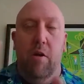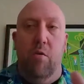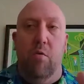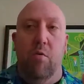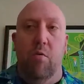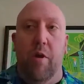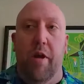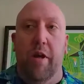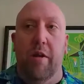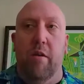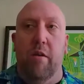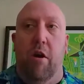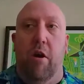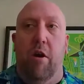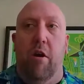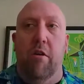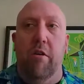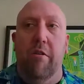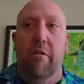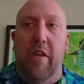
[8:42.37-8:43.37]
when
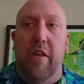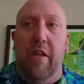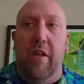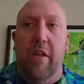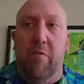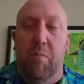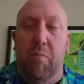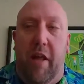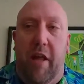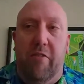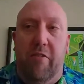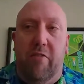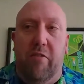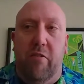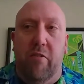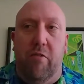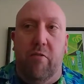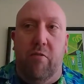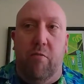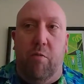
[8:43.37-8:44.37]
all of these
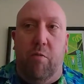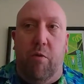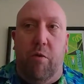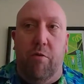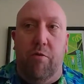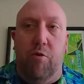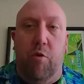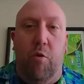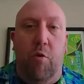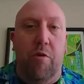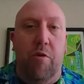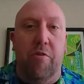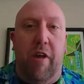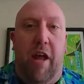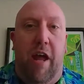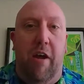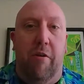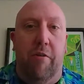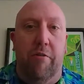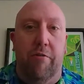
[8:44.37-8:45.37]
places were torn
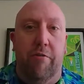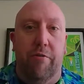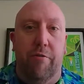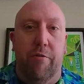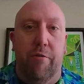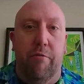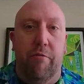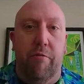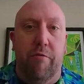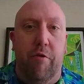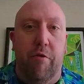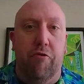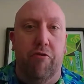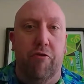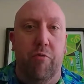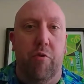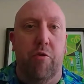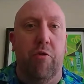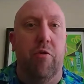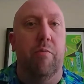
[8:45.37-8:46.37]
down to
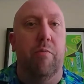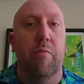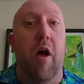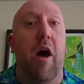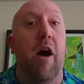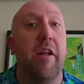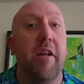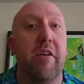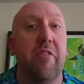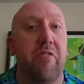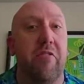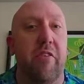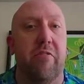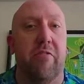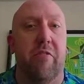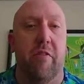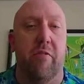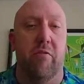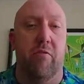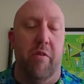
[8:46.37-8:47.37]
virtual
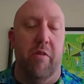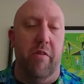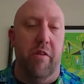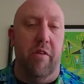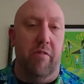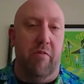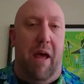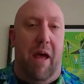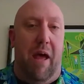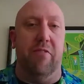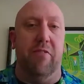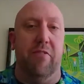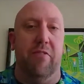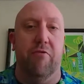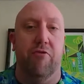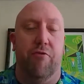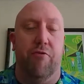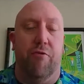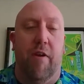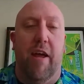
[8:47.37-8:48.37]
non-existence, when this
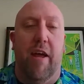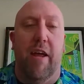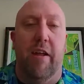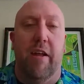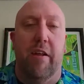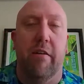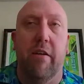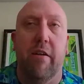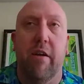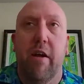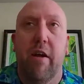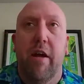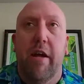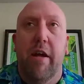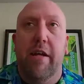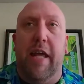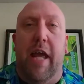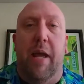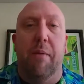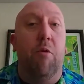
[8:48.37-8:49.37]
massive trend
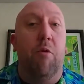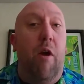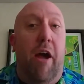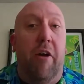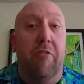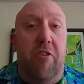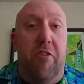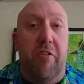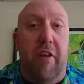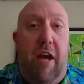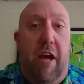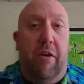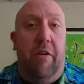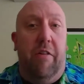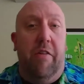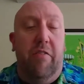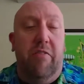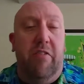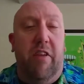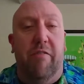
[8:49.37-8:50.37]
came crashing down
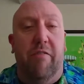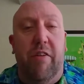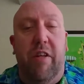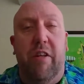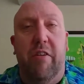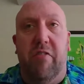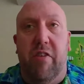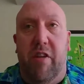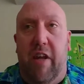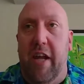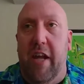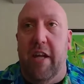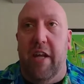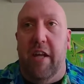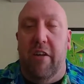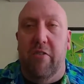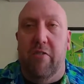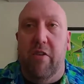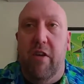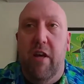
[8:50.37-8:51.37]
in the 70s and
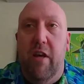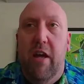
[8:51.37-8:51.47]
80s,